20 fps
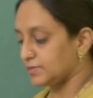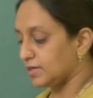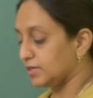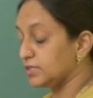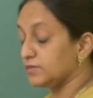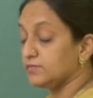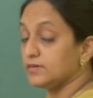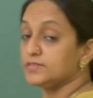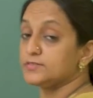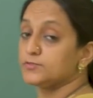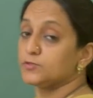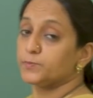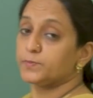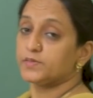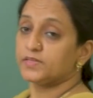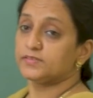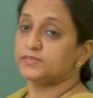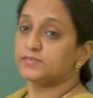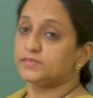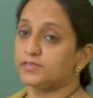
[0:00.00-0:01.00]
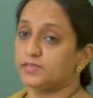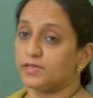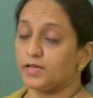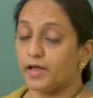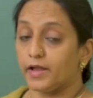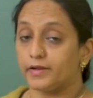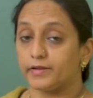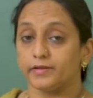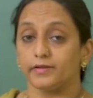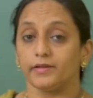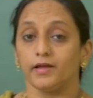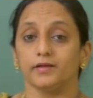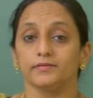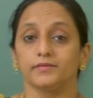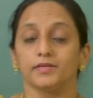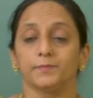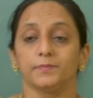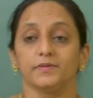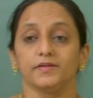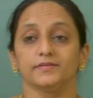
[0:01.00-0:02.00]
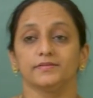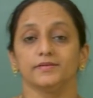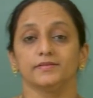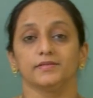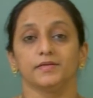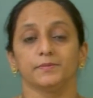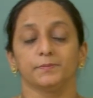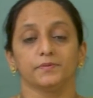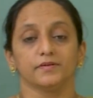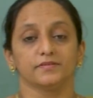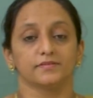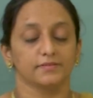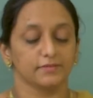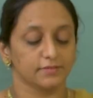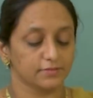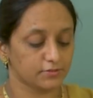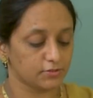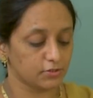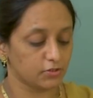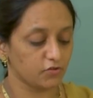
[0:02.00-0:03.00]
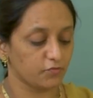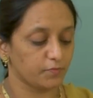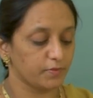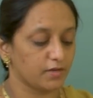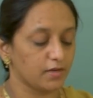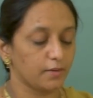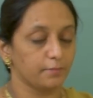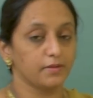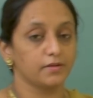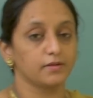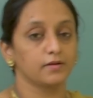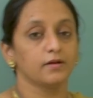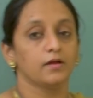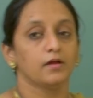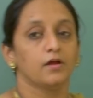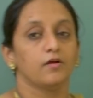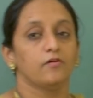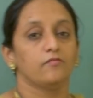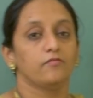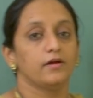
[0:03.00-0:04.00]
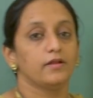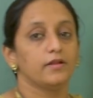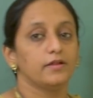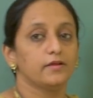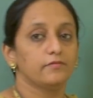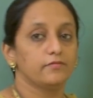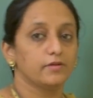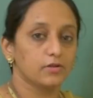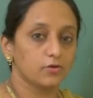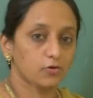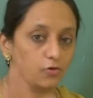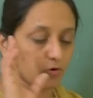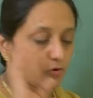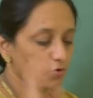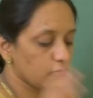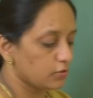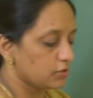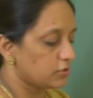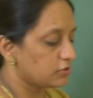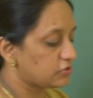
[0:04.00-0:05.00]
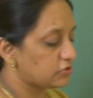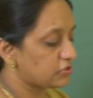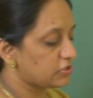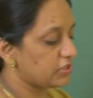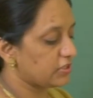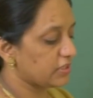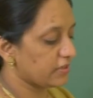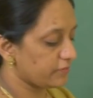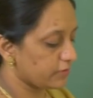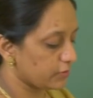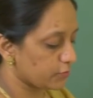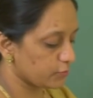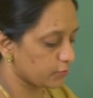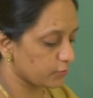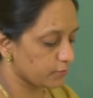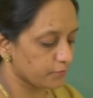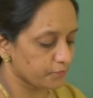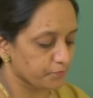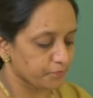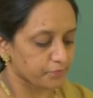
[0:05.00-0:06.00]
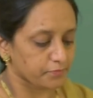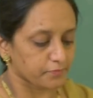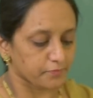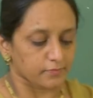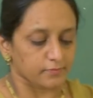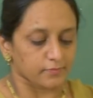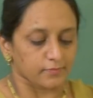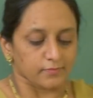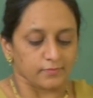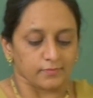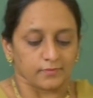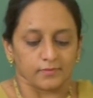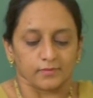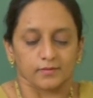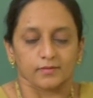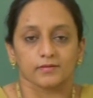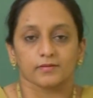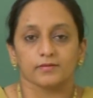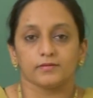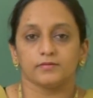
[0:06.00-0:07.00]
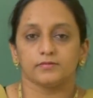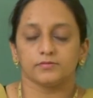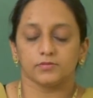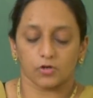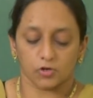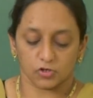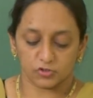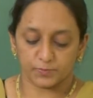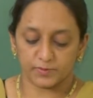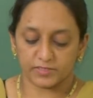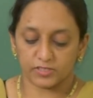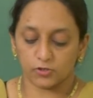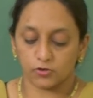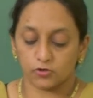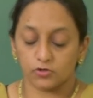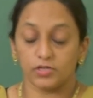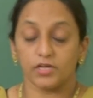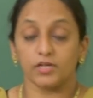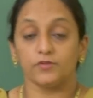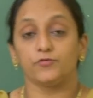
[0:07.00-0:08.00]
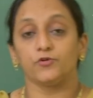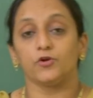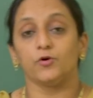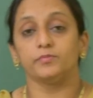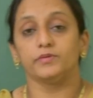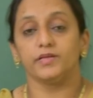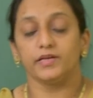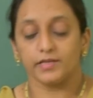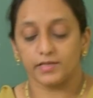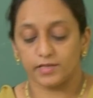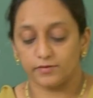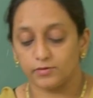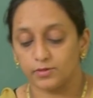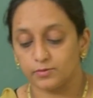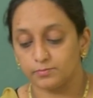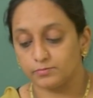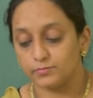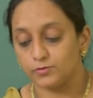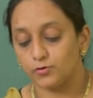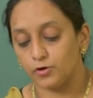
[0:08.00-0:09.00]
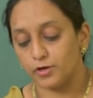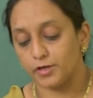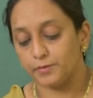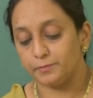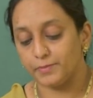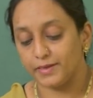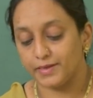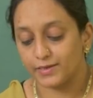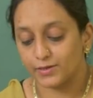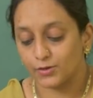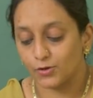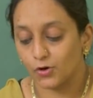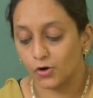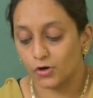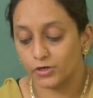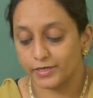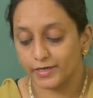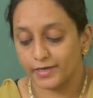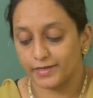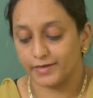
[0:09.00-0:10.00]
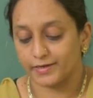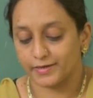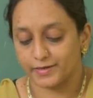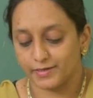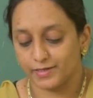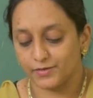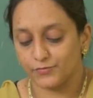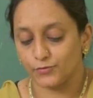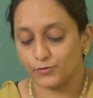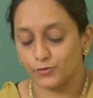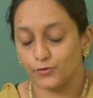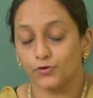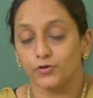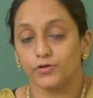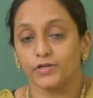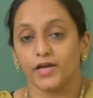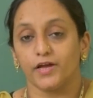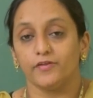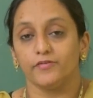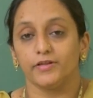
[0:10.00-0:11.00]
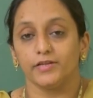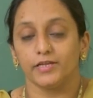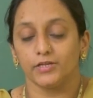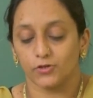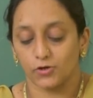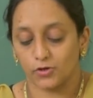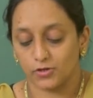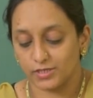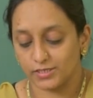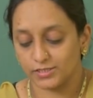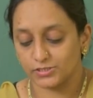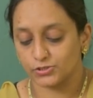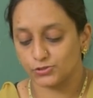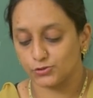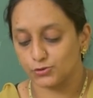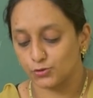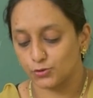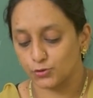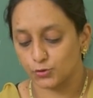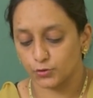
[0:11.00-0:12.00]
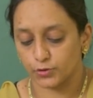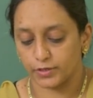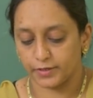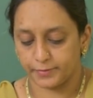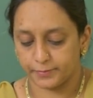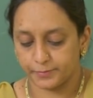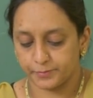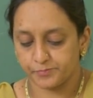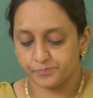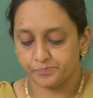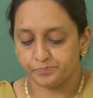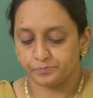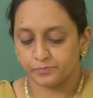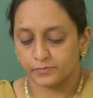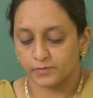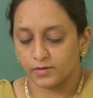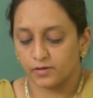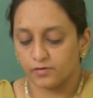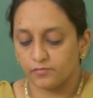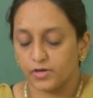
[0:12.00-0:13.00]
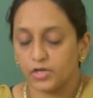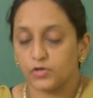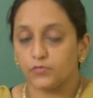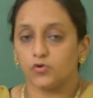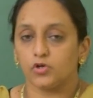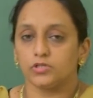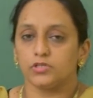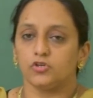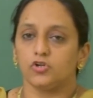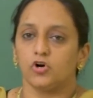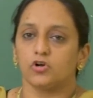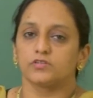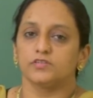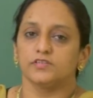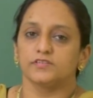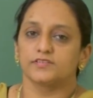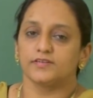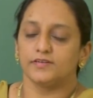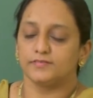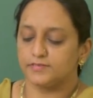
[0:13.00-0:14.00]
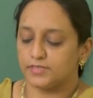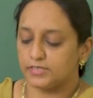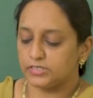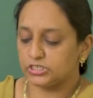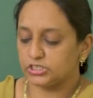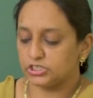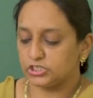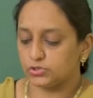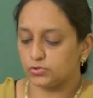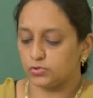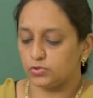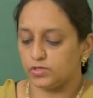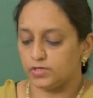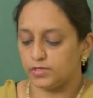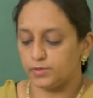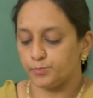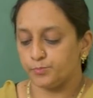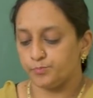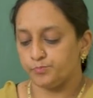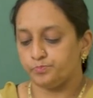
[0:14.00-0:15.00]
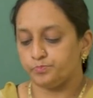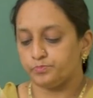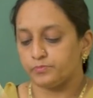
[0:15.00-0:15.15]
Otherwise, you press at any other place and that person, instead of becoming well, he will go straight away to the hospital only, and from there he will go and meet God directly. If you don't have any knowledge, don't do it. Wait for the doctor's consultation only.